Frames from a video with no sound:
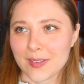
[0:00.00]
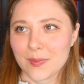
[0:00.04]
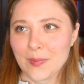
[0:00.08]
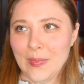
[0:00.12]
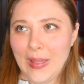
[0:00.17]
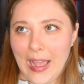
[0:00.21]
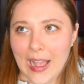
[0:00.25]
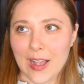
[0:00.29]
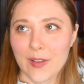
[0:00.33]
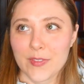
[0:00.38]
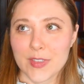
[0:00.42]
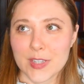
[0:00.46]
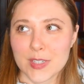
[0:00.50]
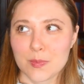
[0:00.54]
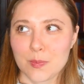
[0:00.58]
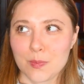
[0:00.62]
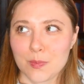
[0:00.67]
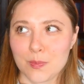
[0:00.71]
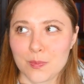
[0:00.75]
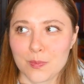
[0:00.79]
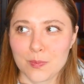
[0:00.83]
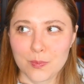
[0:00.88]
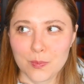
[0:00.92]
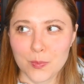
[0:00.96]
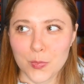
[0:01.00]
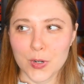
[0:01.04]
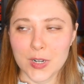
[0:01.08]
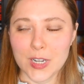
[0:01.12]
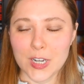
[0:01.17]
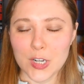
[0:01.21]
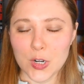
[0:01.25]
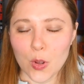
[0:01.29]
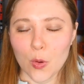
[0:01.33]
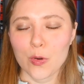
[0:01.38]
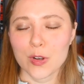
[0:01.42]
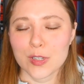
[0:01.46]
have this pretty
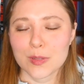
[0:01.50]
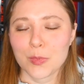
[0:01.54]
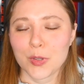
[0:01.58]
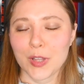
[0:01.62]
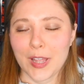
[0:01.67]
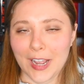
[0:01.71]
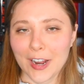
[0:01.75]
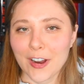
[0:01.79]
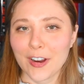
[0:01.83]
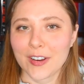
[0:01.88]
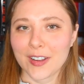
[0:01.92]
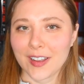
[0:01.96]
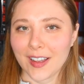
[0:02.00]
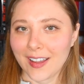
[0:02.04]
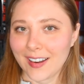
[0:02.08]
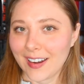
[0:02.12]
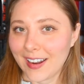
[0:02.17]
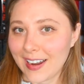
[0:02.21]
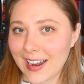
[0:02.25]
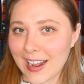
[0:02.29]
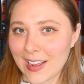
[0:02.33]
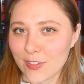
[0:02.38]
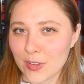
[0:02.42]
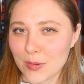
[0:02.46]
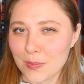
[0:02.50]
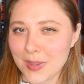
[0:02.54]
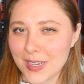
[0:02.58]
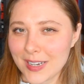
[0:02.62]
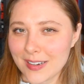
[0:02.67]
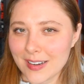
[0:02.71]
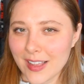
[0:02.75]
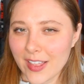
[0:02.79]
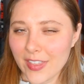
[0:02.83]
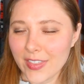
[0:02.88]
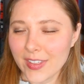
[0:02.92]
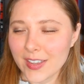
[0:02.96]
noticeable haircut and have it
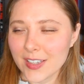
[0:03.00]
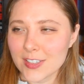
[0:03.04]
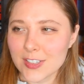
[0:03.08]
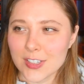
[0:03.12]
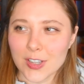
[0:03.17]
mean nothing?